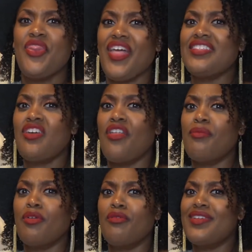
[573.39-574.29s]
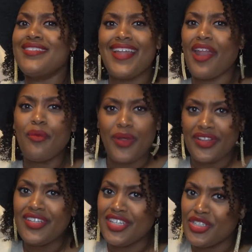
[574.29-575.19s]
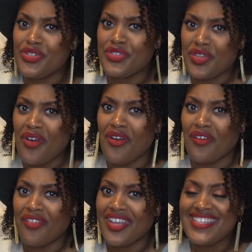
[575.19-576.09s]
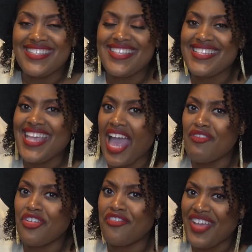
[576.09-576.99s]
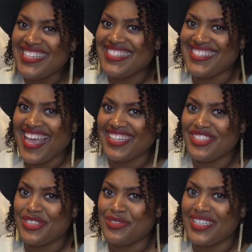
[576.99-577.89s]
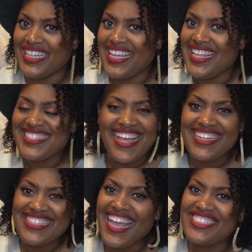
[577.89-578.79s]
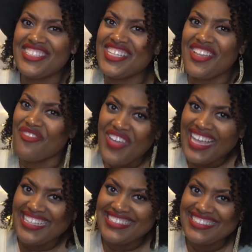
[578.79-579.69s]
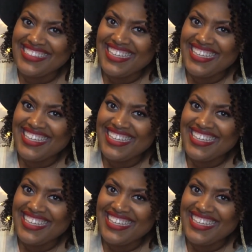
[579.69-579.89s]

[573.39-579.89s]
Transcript: That's all the more reason I don't want to look at your skull, because it doesn't have your face attached to it. It's not attached to your face.